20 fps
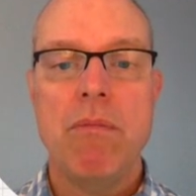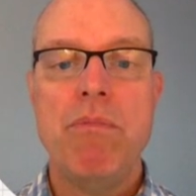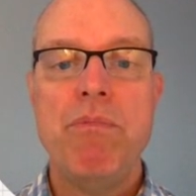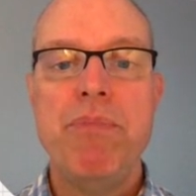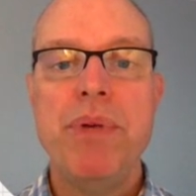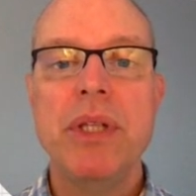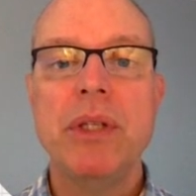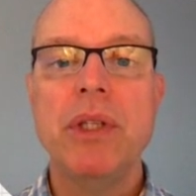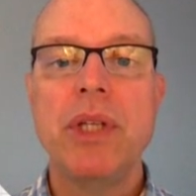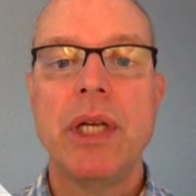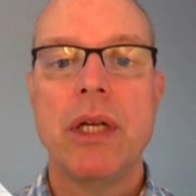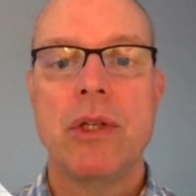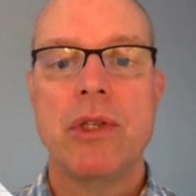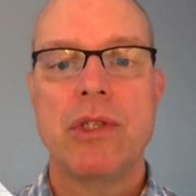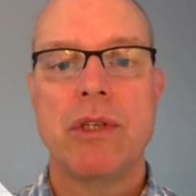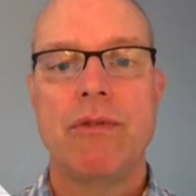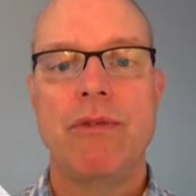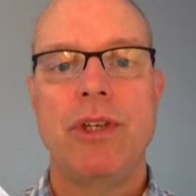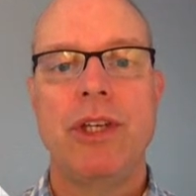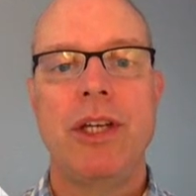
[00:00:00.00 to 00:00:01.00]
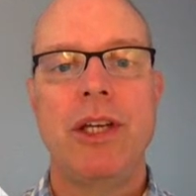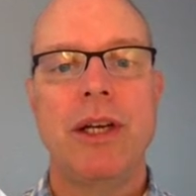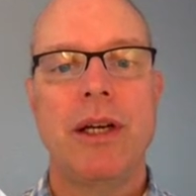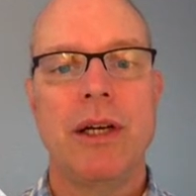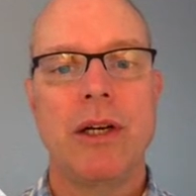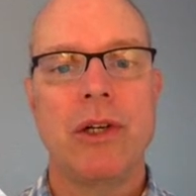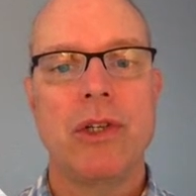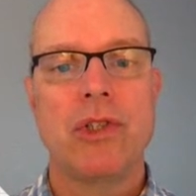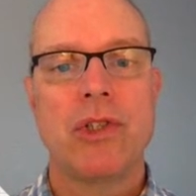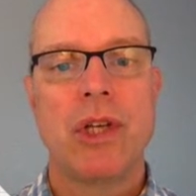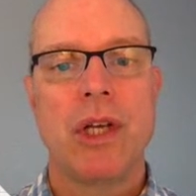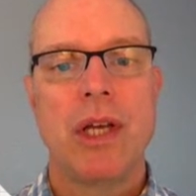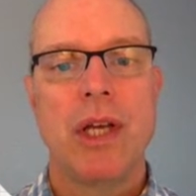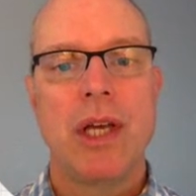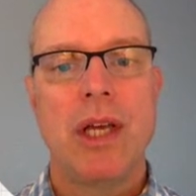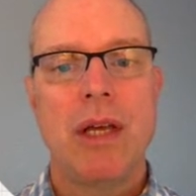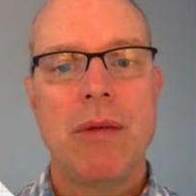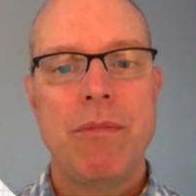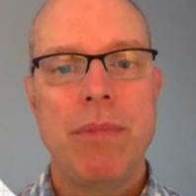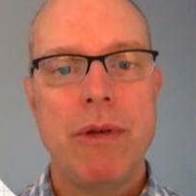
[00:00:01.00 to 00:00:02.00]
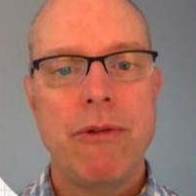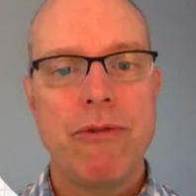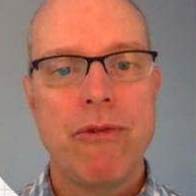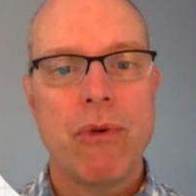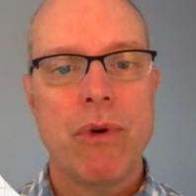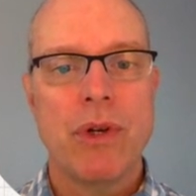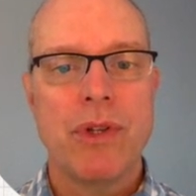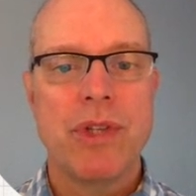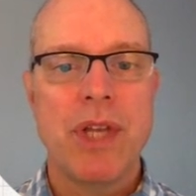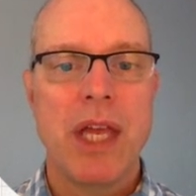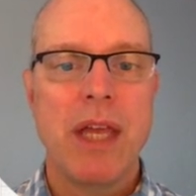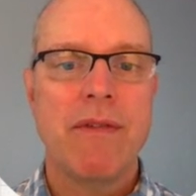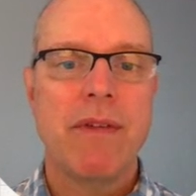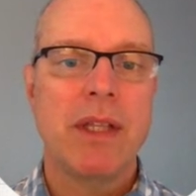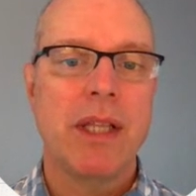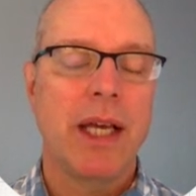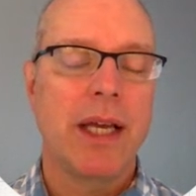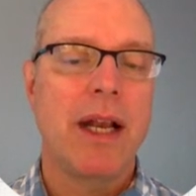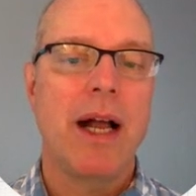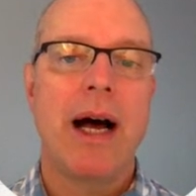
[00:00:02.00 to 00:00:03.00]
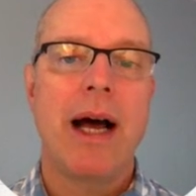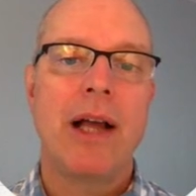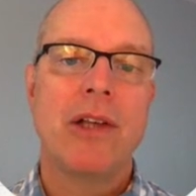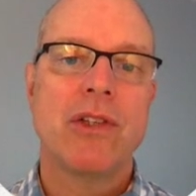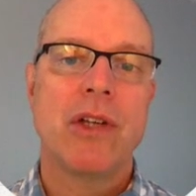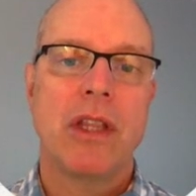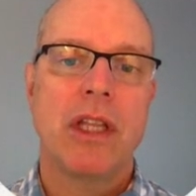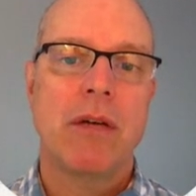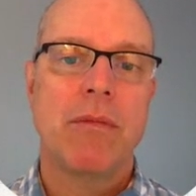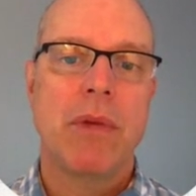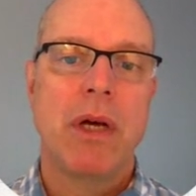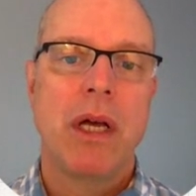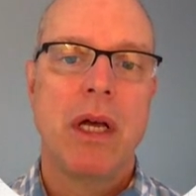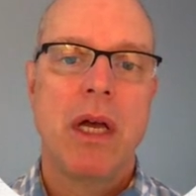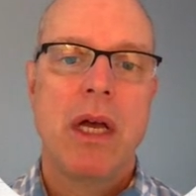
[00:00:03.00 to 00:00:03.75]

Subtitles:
billions of years before Davy laid eyes on them.